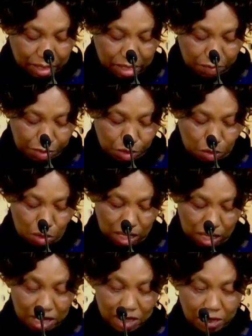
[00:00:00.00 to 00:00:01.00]
There will be no
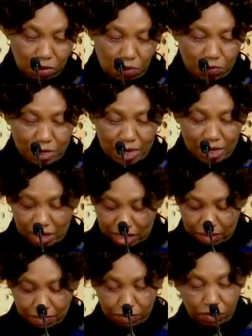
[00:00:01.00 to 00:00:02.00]
clustering of desks.